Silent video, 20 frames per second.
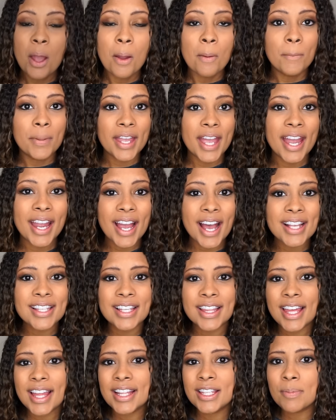But yeah guys,
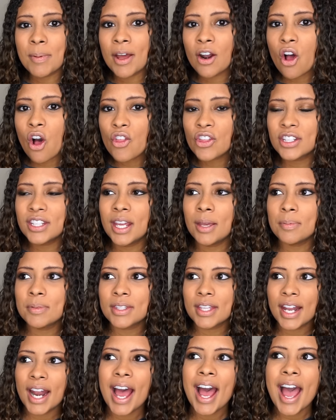I think that's about all the tips
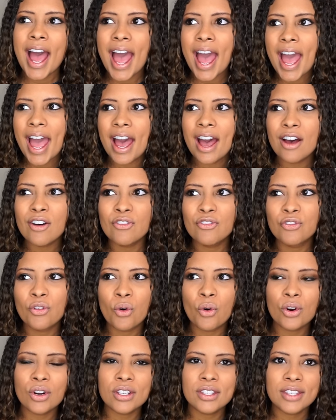that I have
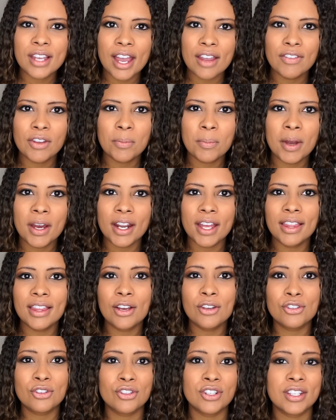for saving money.
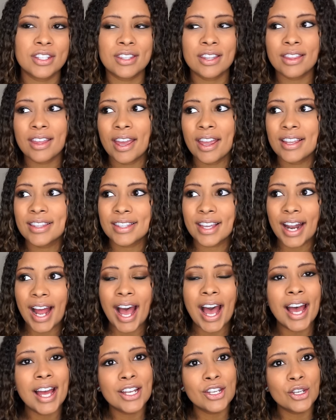Those are just the things that
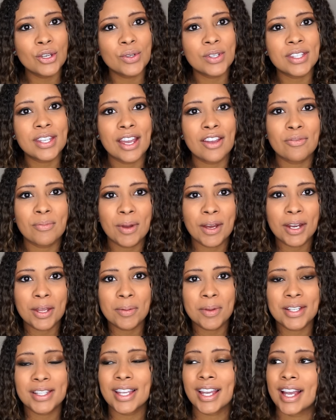I do to save money
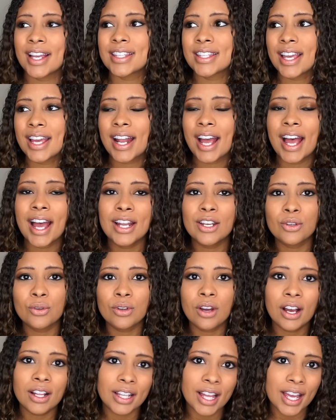because like I said, I do
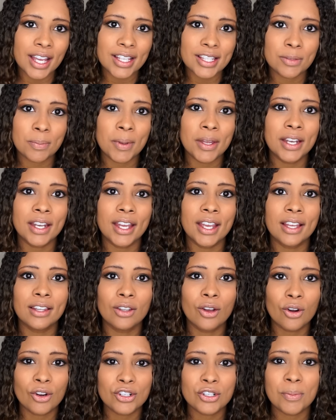not like spending
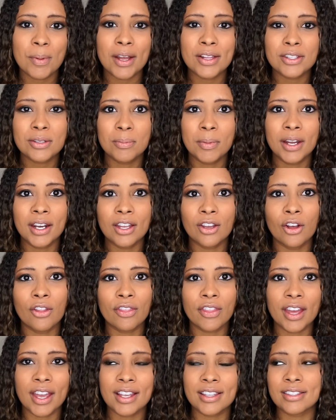large amounts of money on
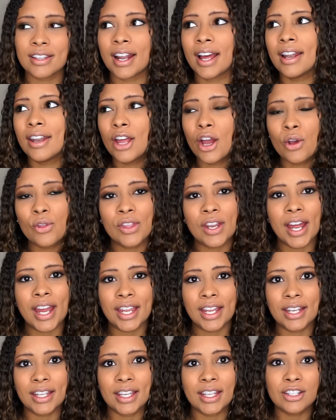things that I know that I
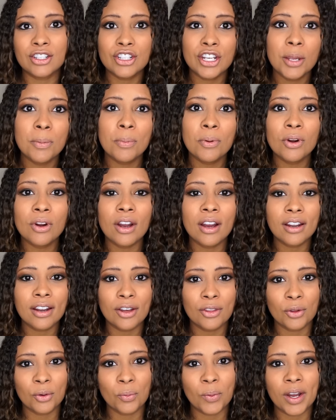could get cheaper
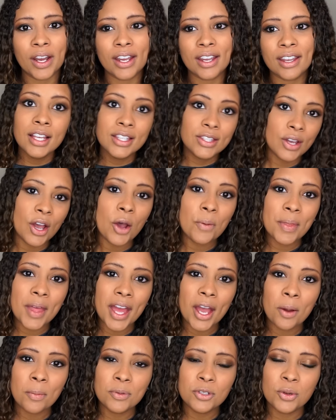another way. So I hope that
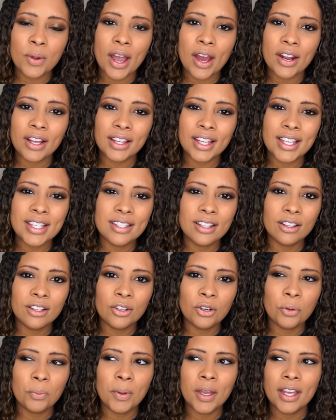helped you out at least a
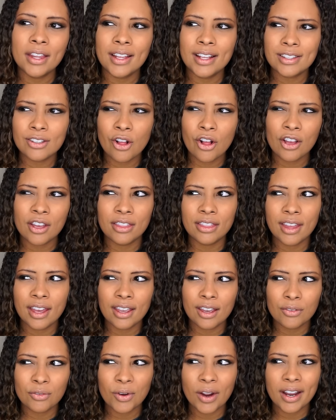little bit. That's all I can think
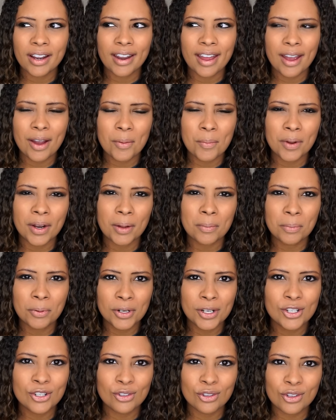of right now, but I'm
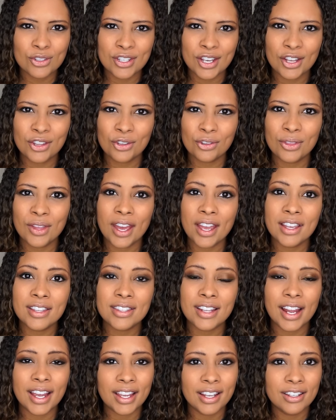pretty sure there's other things
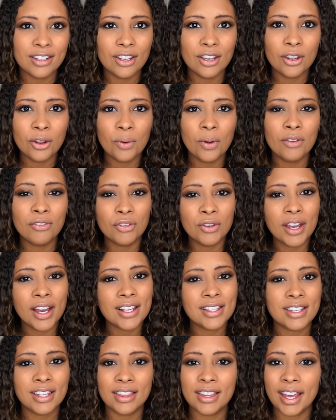that I can do. If you
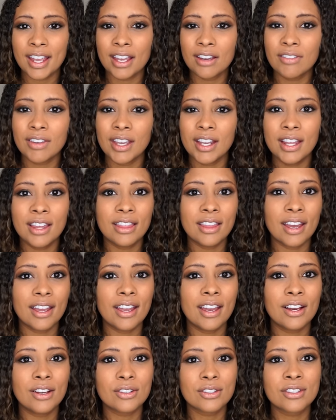guys can think of anything
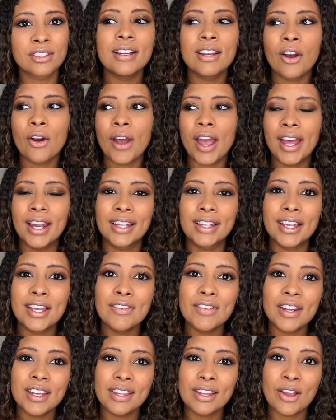else, go ahead and
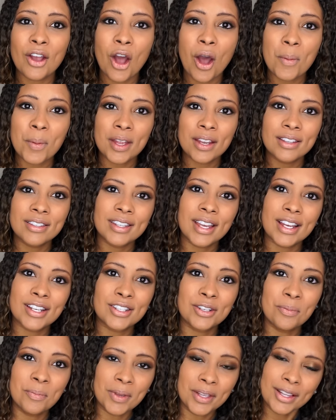leave it in the comment
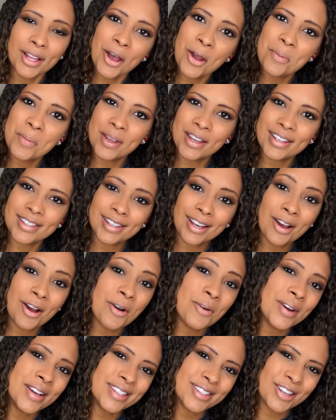section below because I
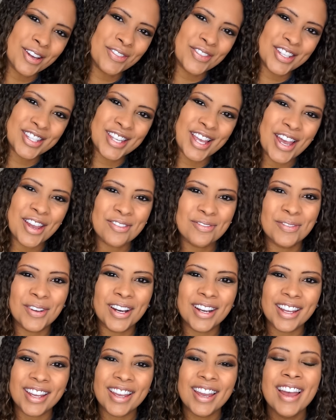always love to save
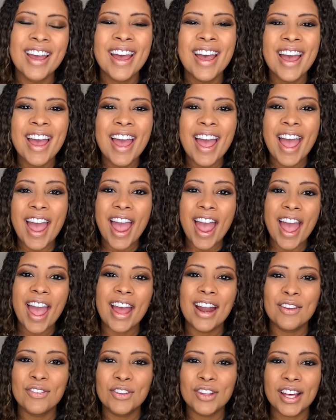money.
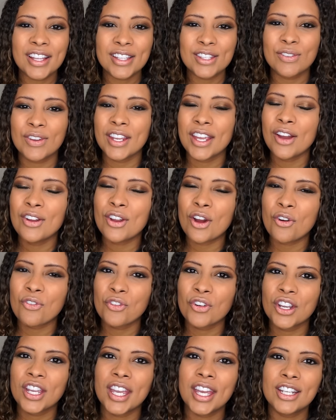And if you like this video, don't
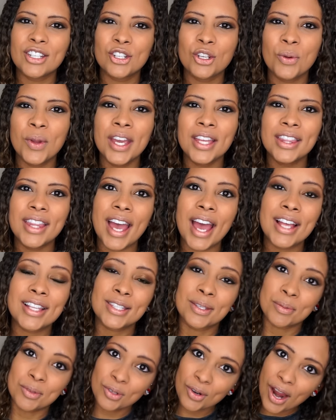forget to hit that
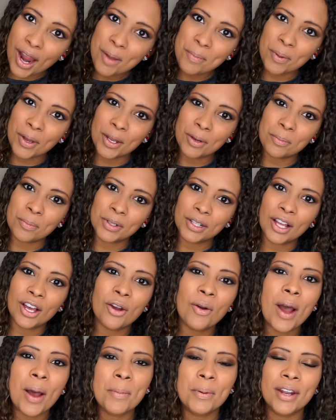subscribe button
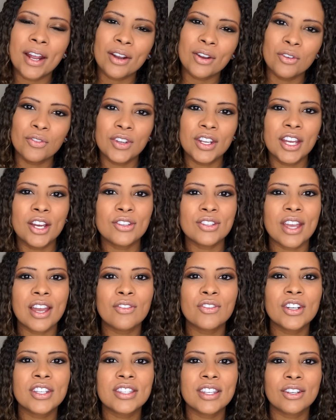below. I put out new videos
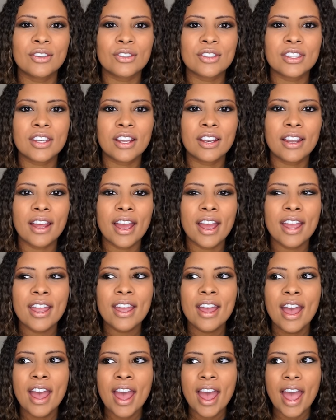every single
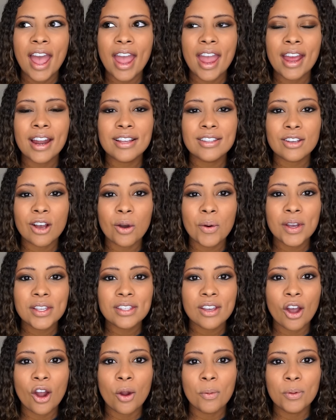Sunday. And as always,
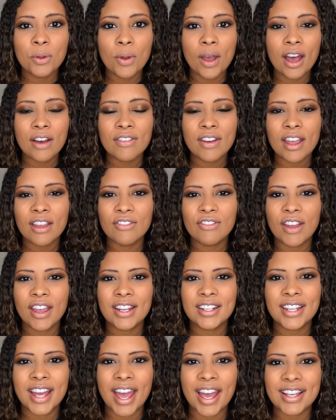I hope you have a
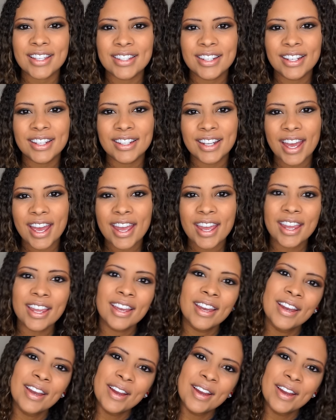fantastic day.